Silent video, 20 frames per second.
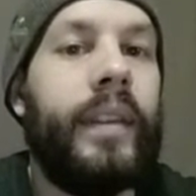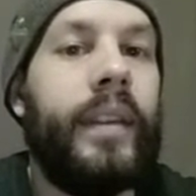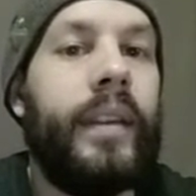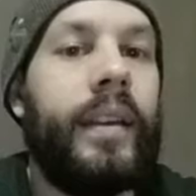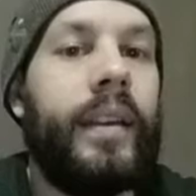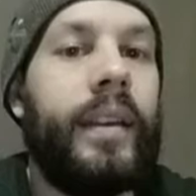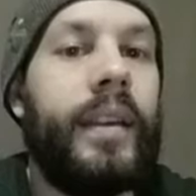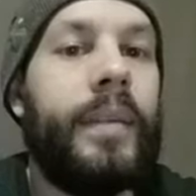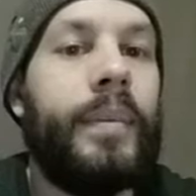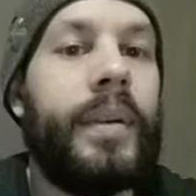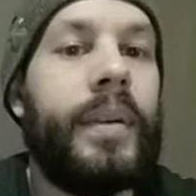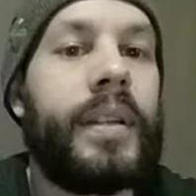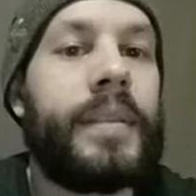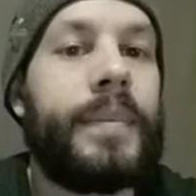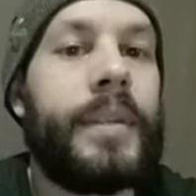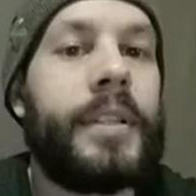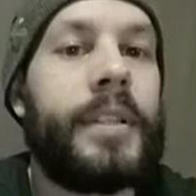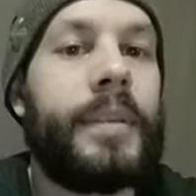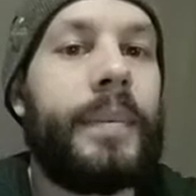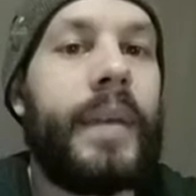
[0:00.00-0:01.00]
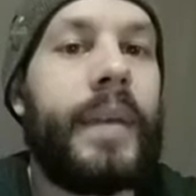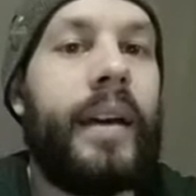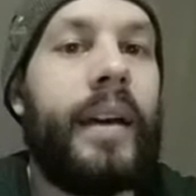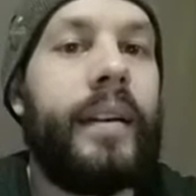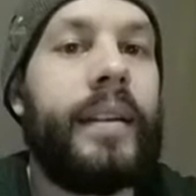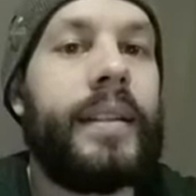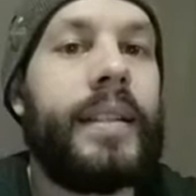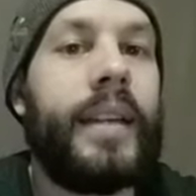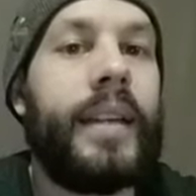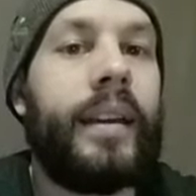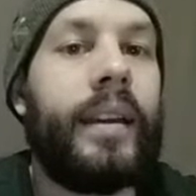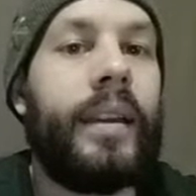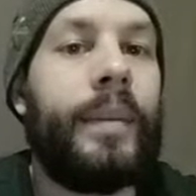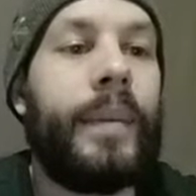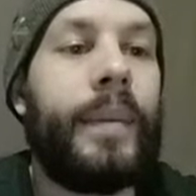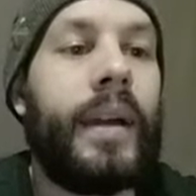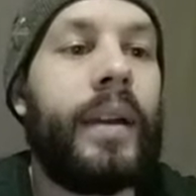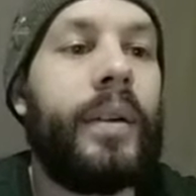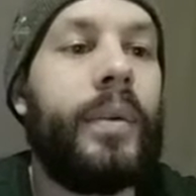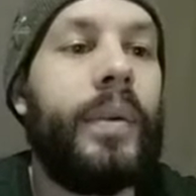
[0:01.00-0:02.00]
He brings bishop down, attacking
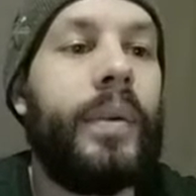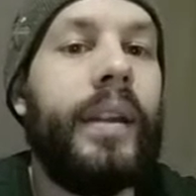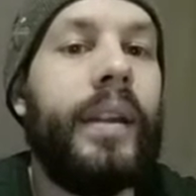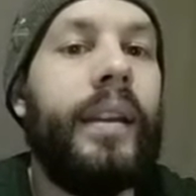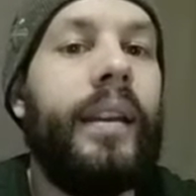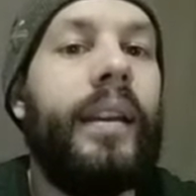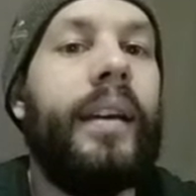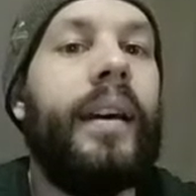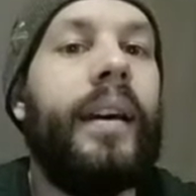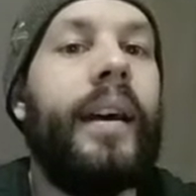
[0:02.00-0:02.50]
my queen.